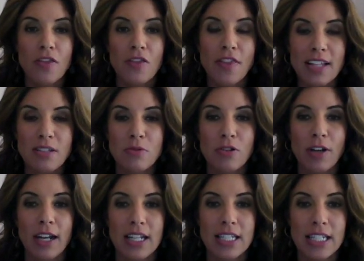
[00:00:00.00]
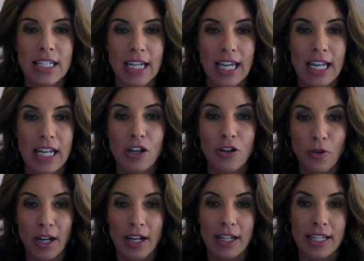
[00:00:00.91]
that's when you got to dig in and you
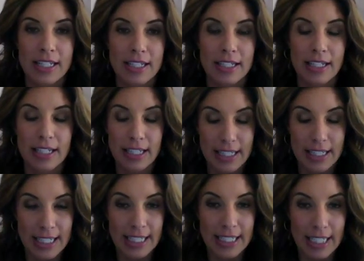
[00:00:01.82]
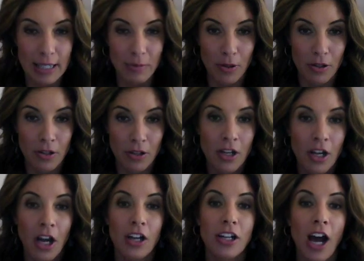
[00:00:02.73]
got to dig deeper.
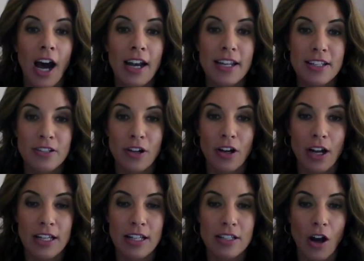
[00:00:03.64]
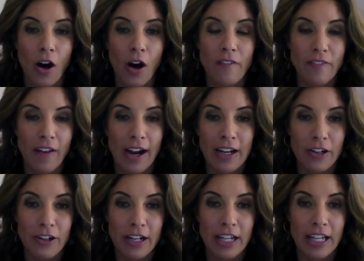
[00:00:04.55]
God is our
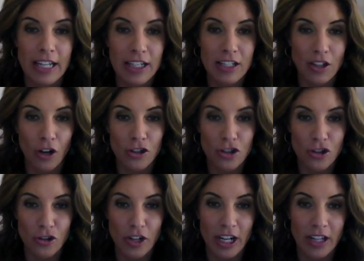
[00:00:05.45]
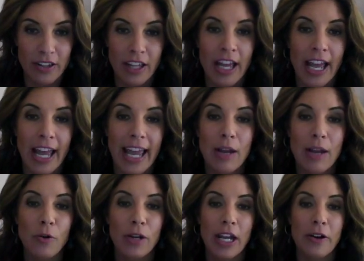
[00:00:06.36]
fighter, and He is our strength. He
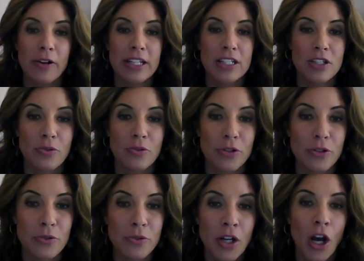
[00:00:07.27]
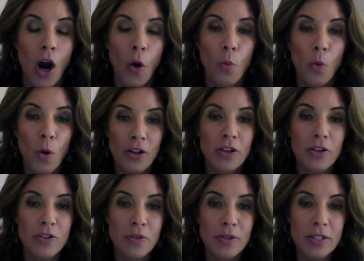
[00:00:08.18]
will carry us through. What are
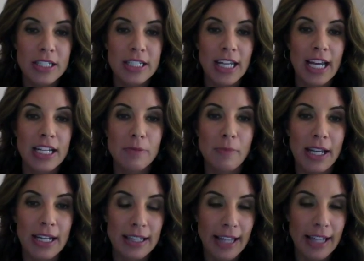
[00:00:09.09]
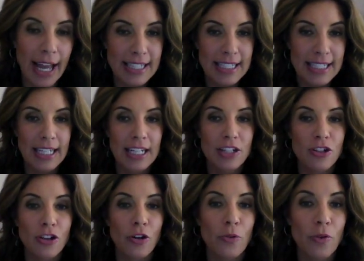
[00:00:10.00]
you doing today to make a lasting and
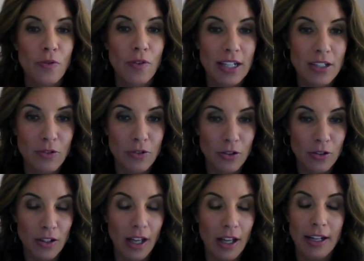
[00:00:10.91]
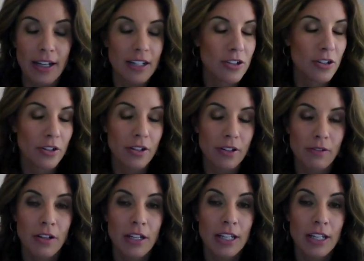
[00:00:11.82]
internal effect on your, not eternal,